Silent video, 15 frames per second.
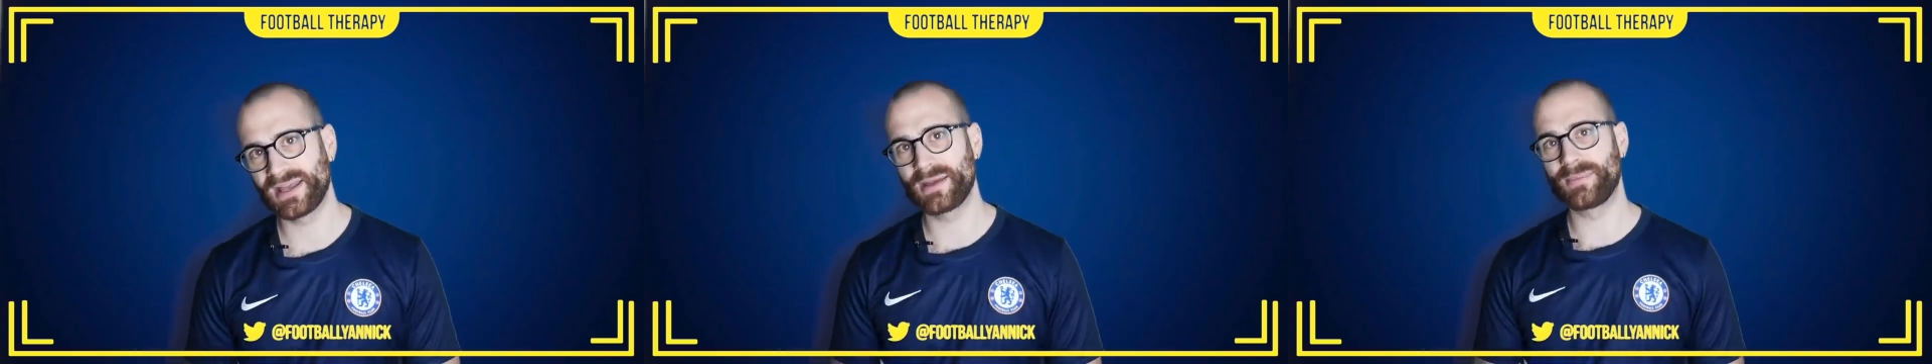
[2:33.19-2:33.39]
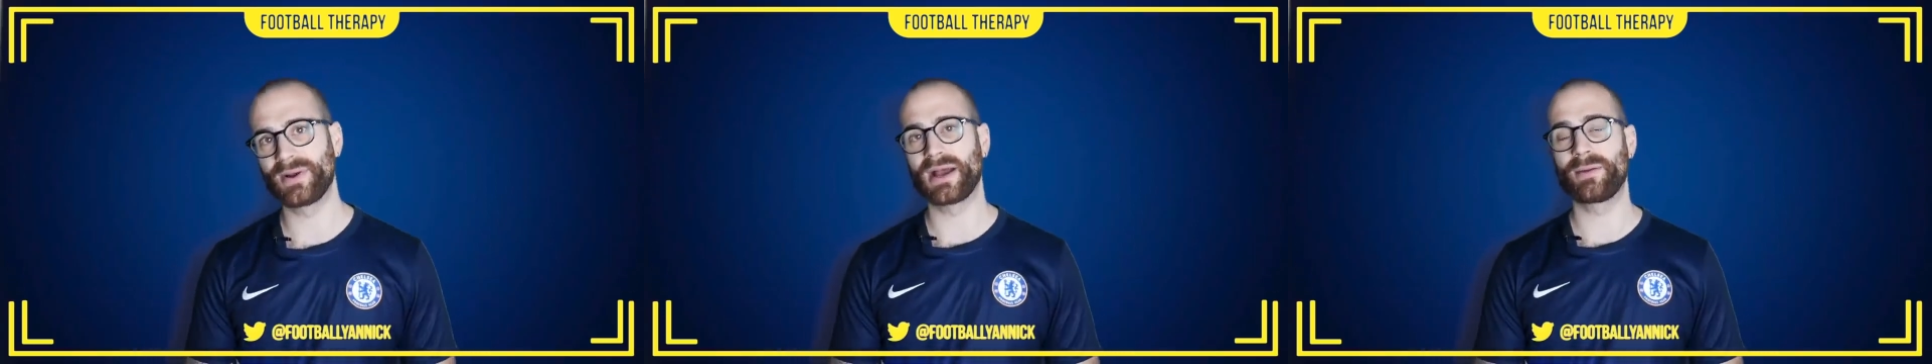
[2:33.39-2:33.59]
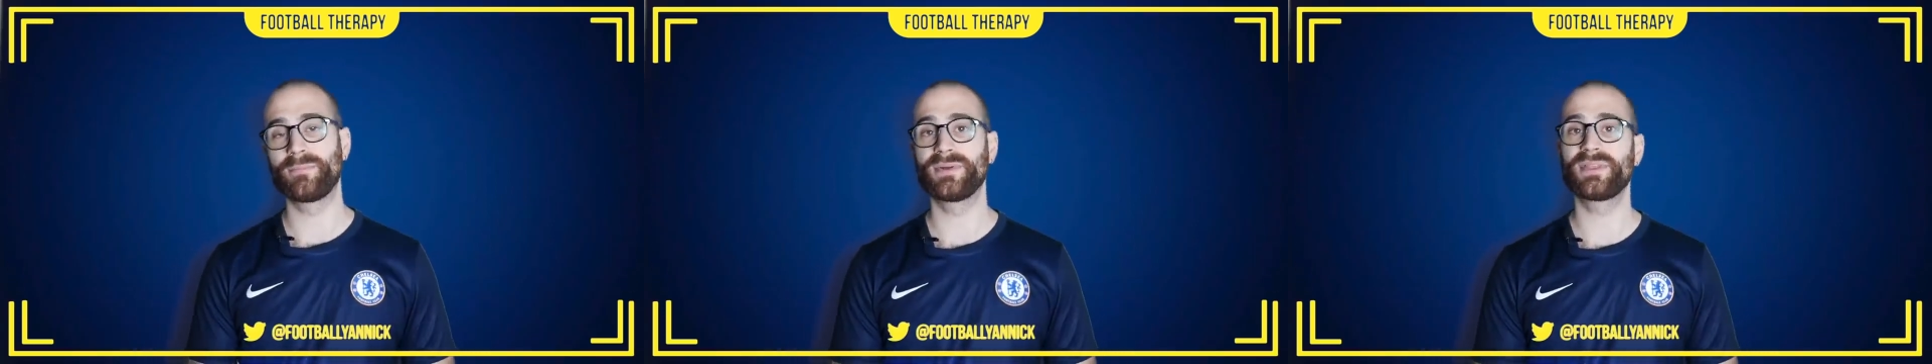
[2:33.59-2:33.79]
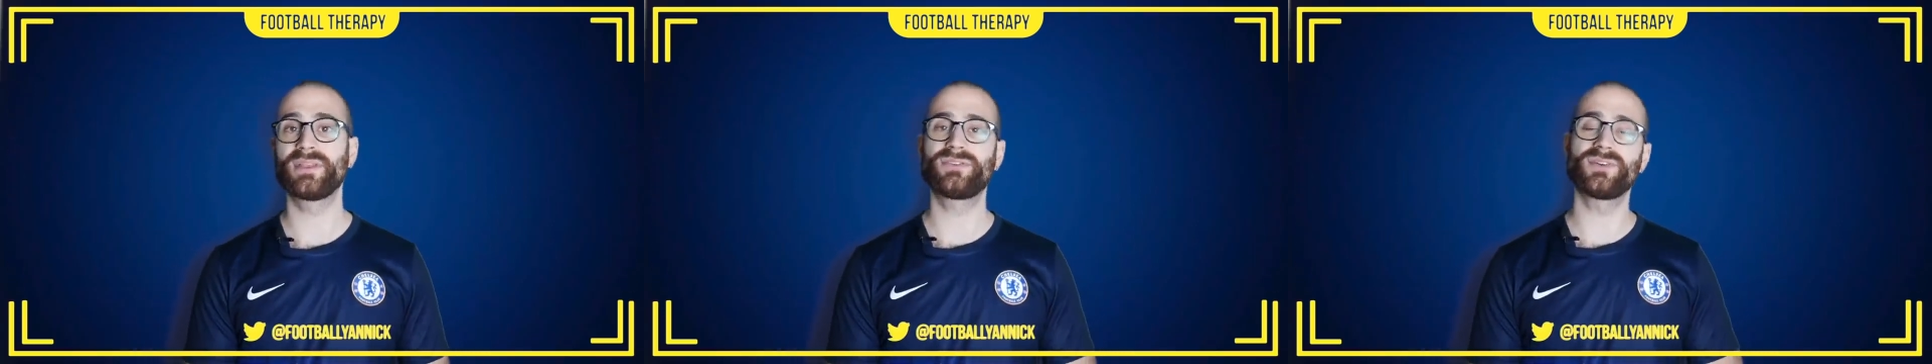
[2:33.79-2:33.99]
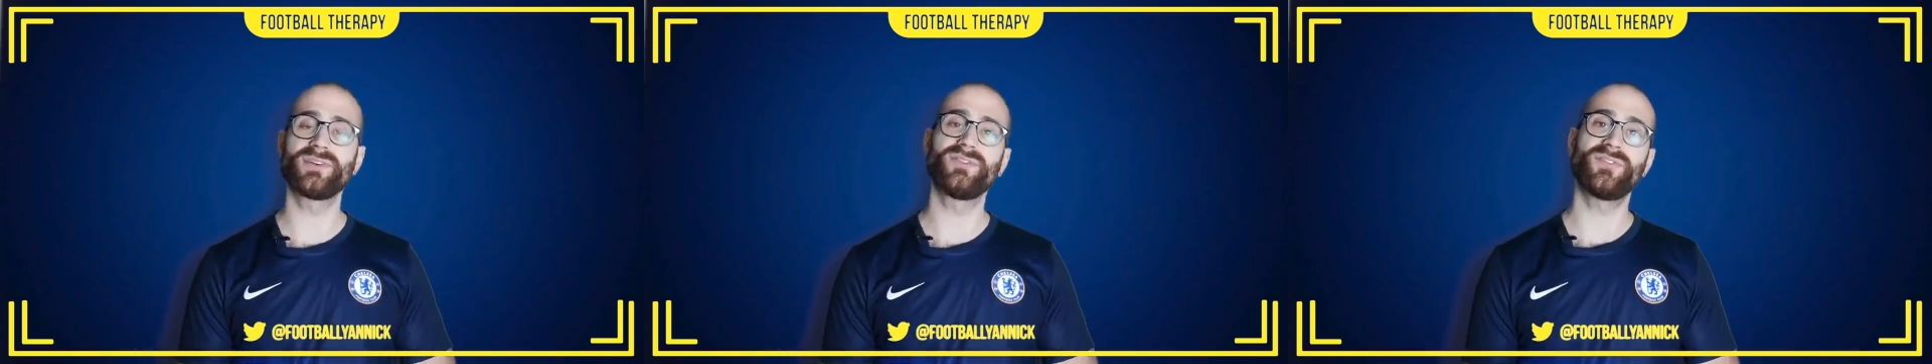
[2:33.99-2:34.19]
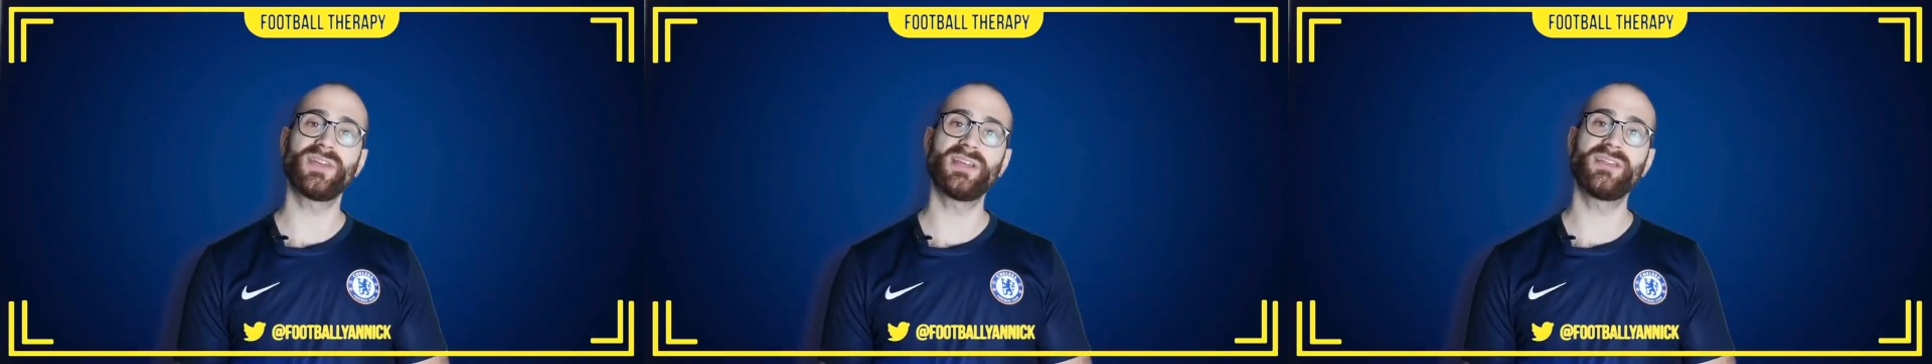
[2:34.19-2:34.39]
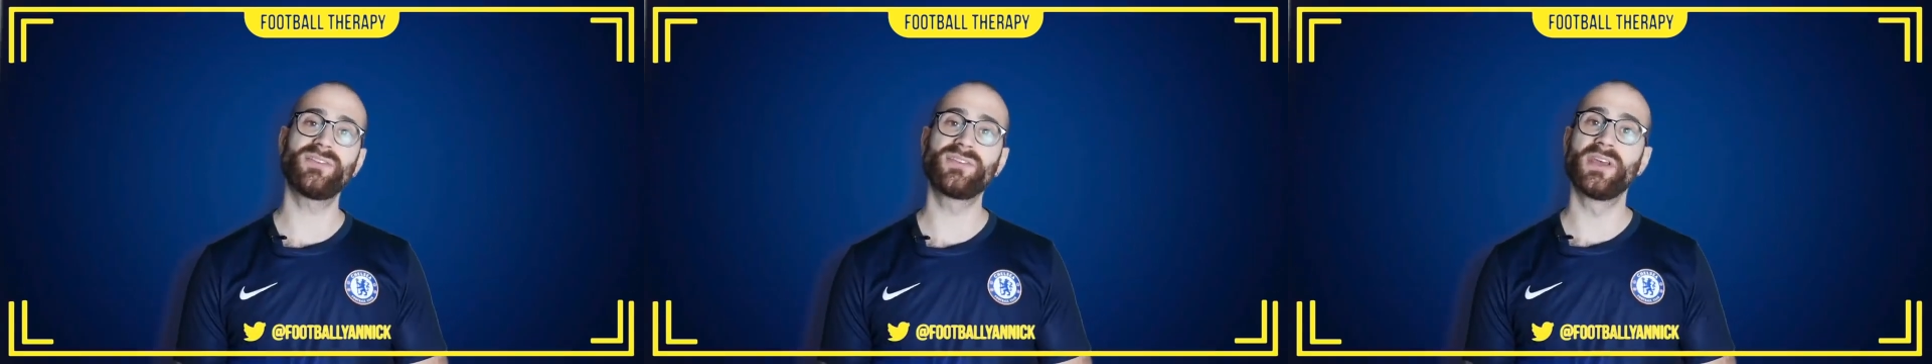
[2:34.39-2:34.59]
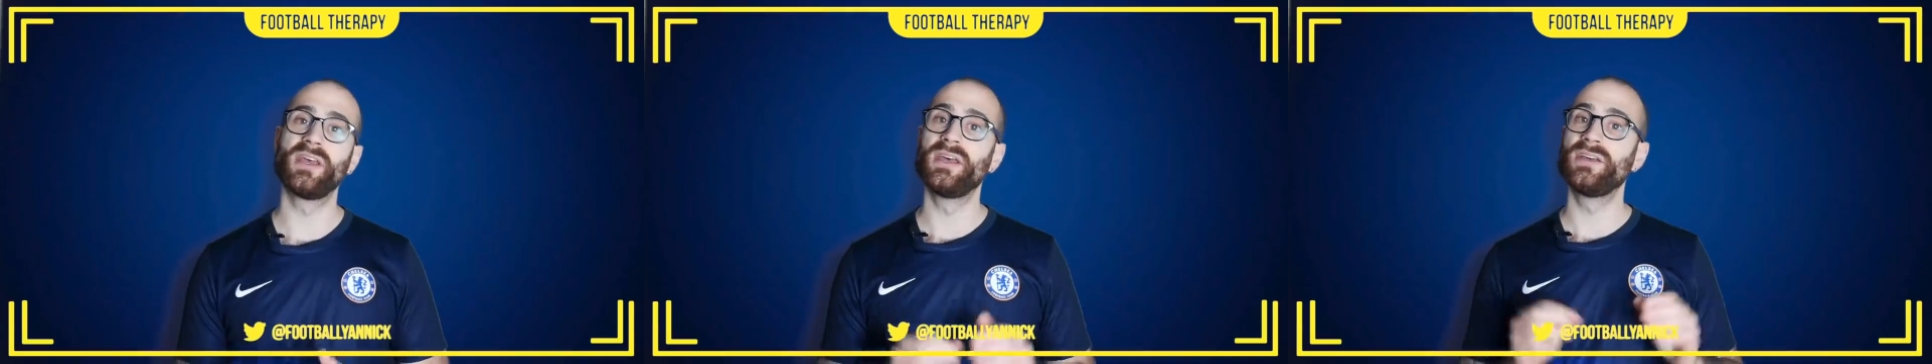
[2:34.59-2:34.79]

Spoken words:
Abraham, but the truth is,